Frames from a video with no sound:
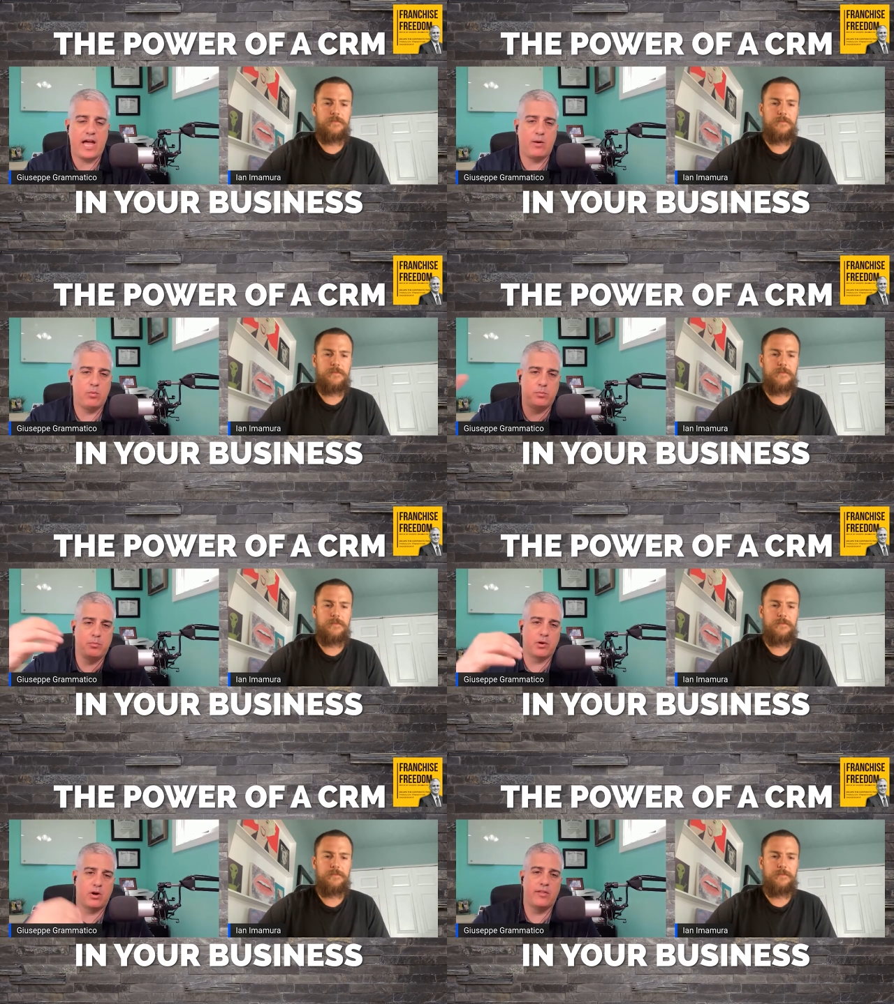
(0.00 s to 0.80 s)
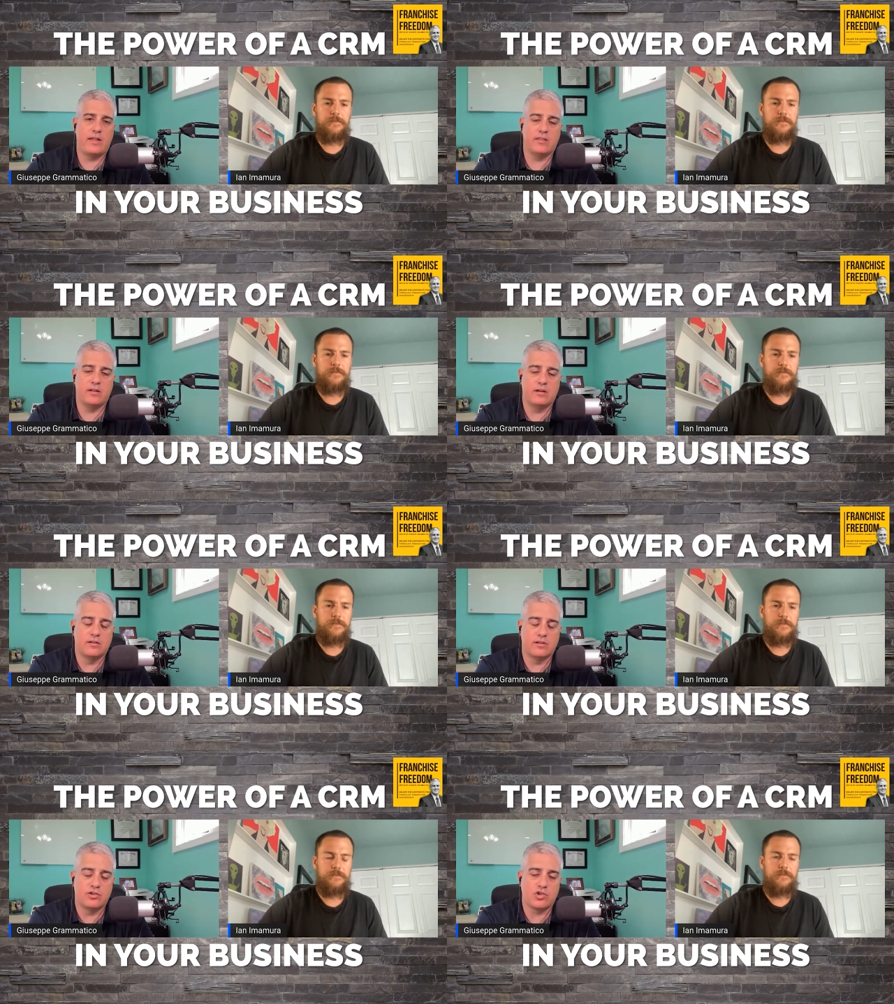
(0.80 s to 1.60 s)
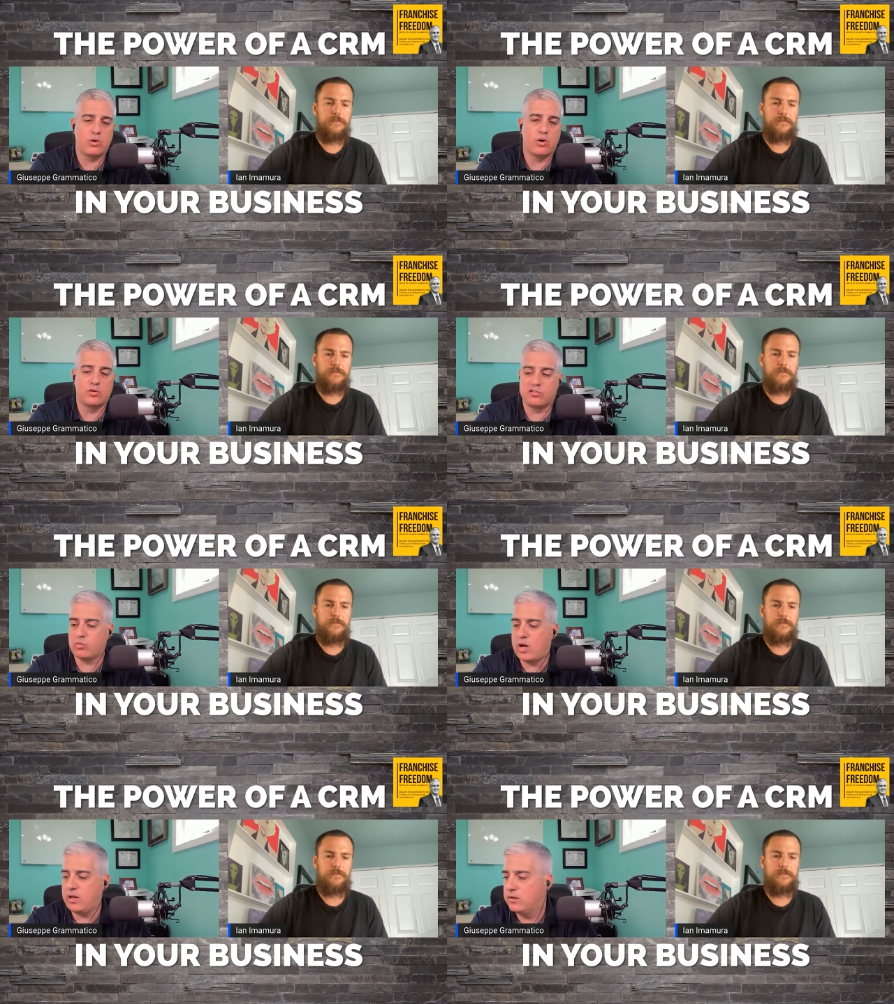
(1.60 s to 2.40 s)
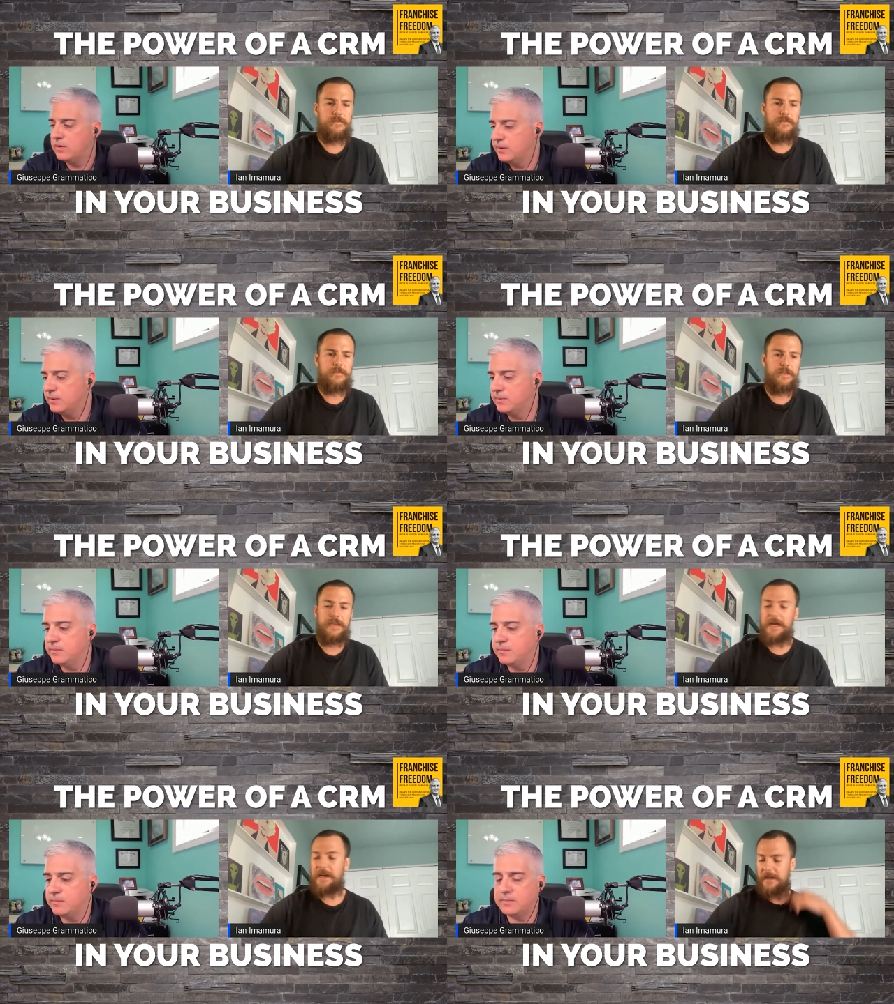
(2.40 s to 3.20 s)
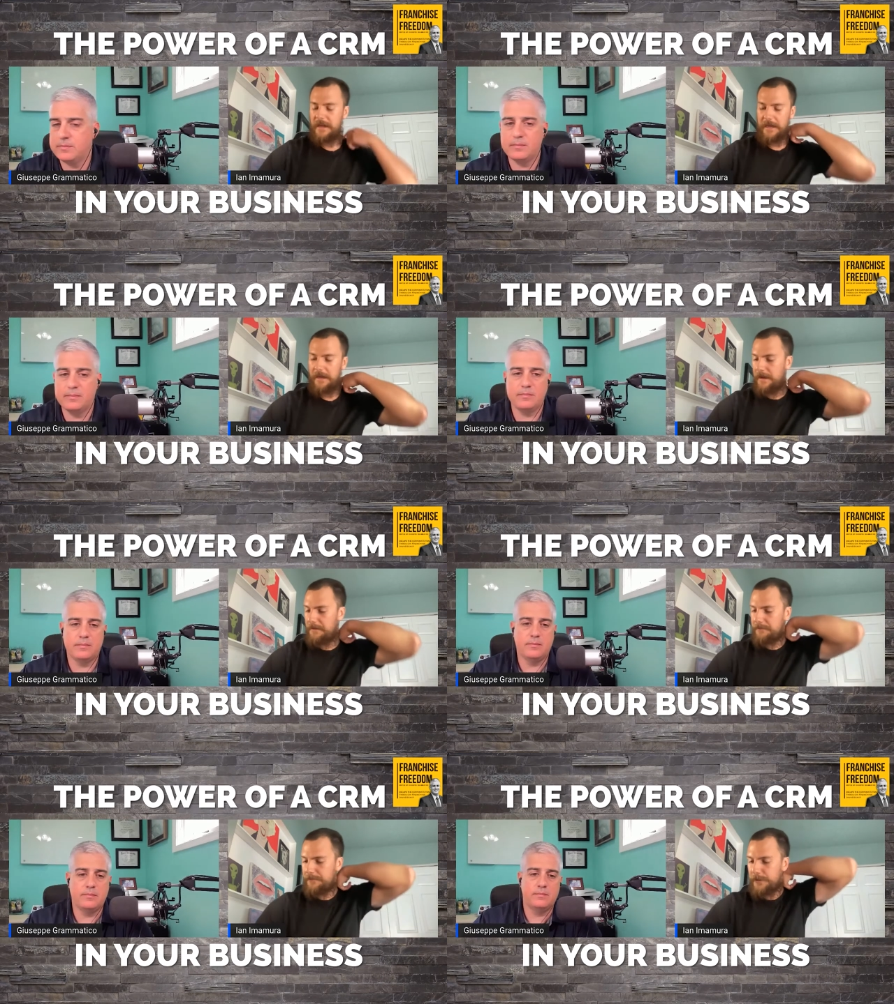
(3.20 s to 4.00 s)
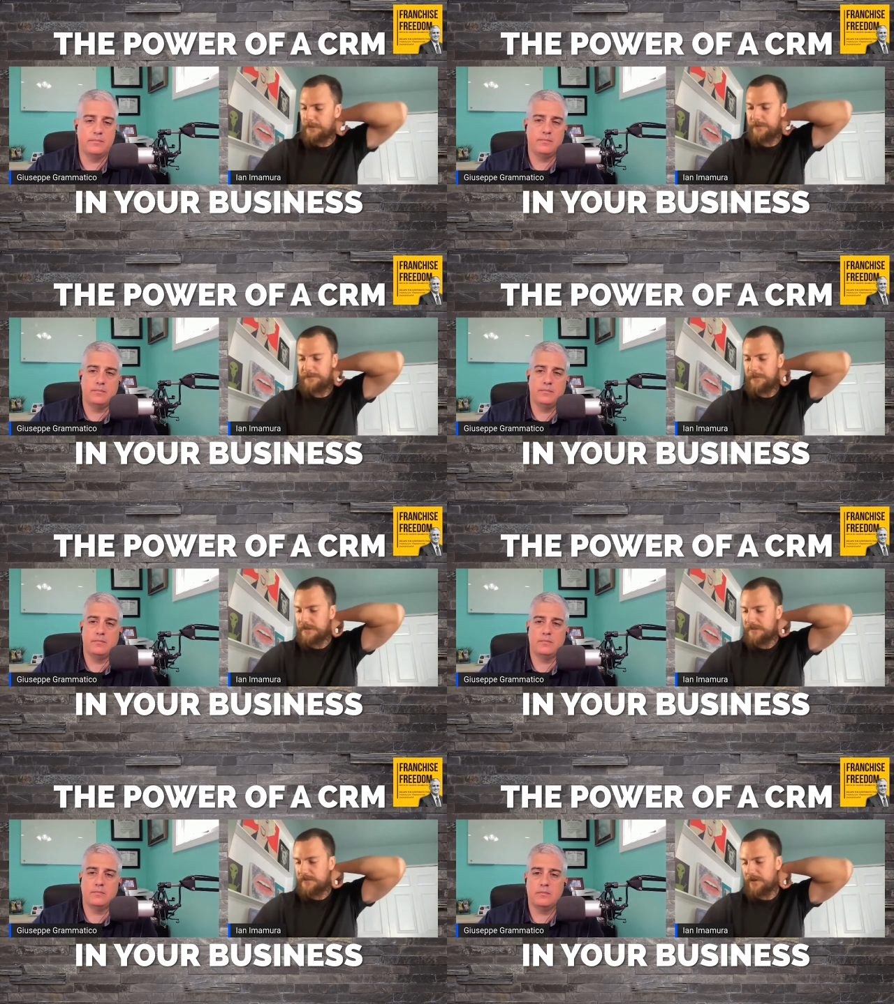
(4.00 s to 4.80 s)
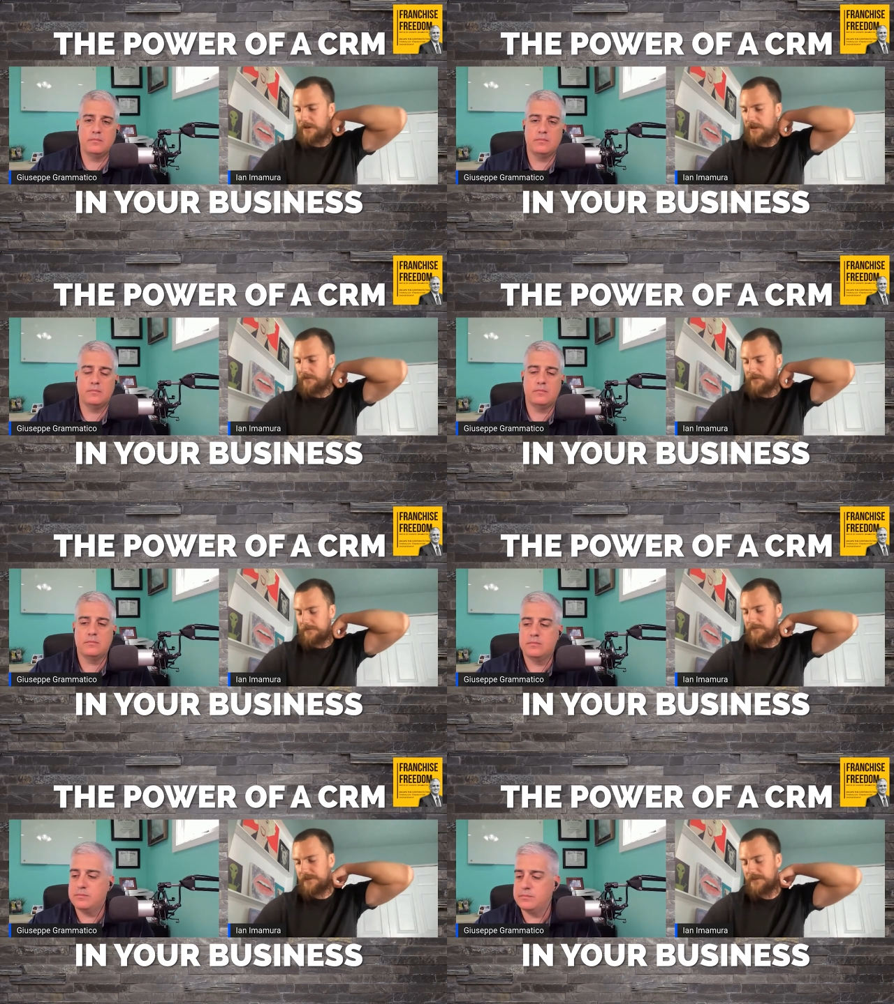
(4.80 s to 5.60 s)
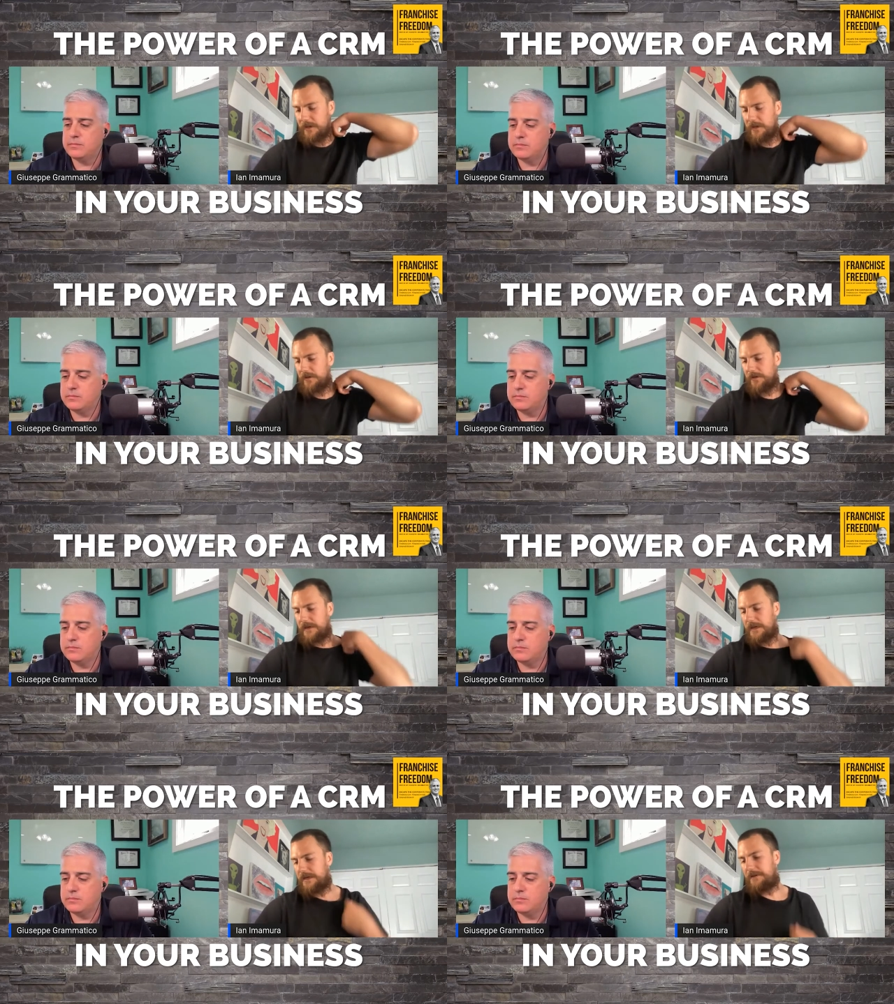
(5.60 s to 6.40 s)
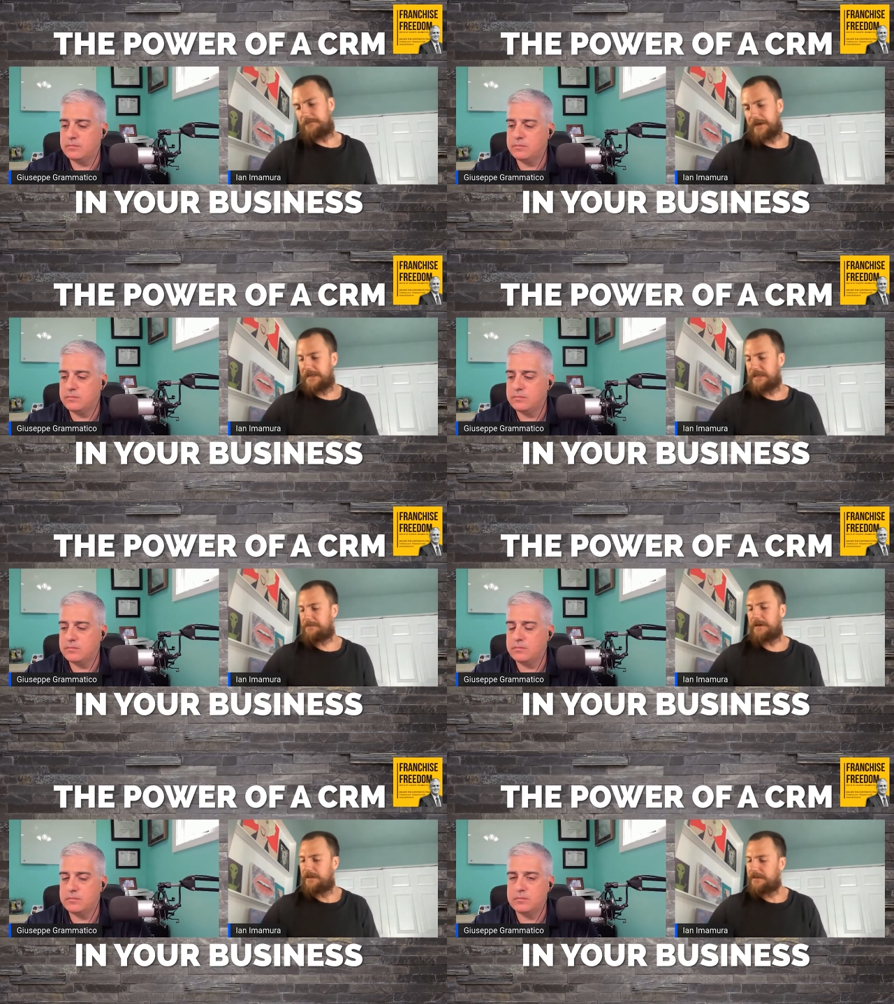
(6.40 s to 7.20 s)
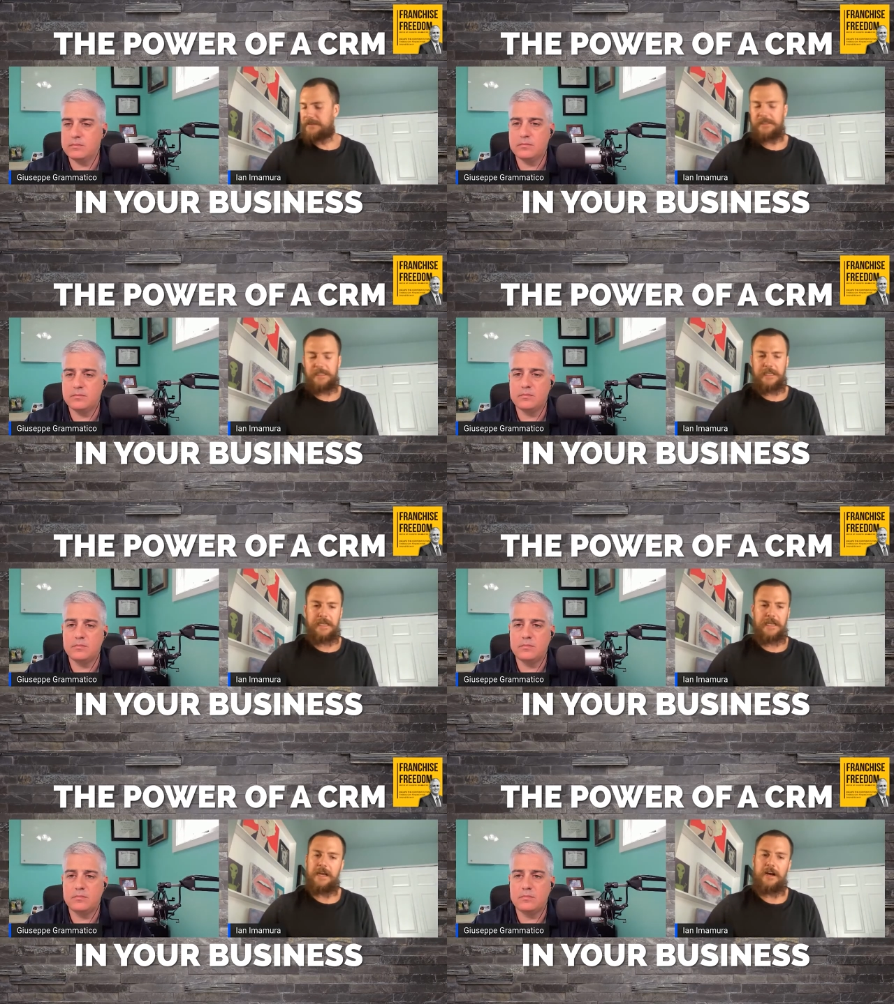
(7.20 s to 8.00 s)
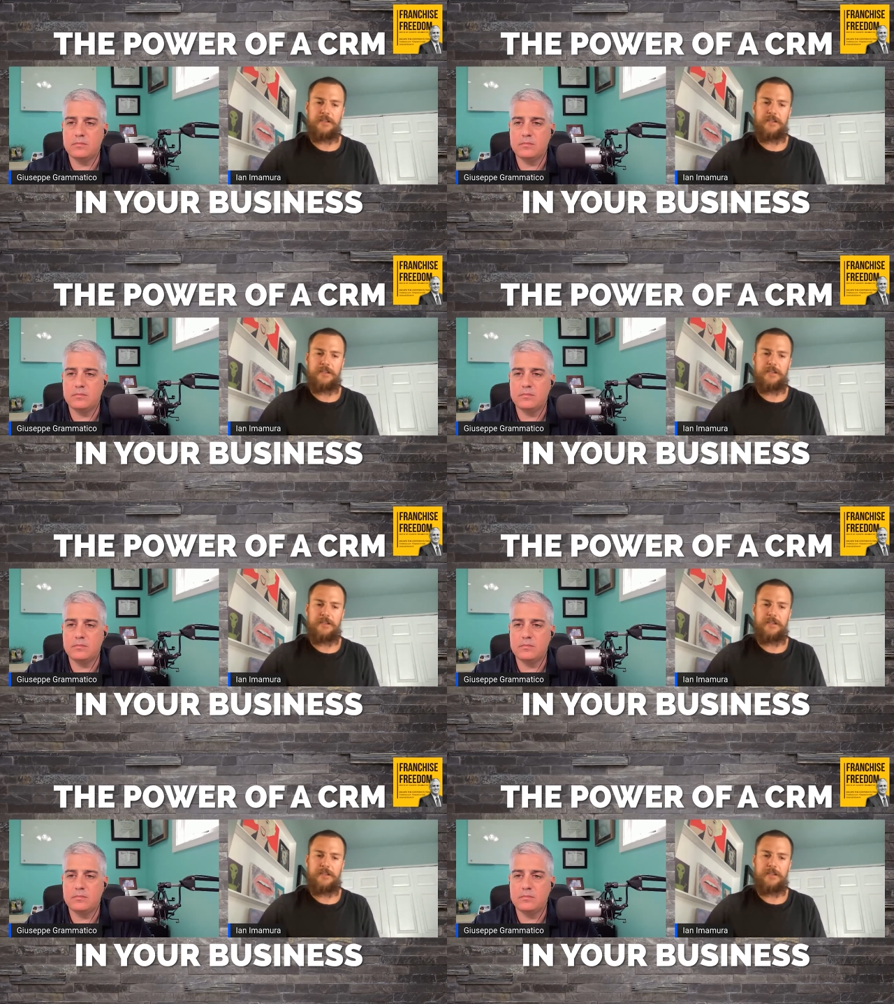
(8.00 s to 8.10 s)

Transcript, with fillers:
Speaker 1: all that, we'll put all that in the into the show notes as well.
Speaker 2: Yeah, I'm pretty responsive on all of them. So um, my email is ian at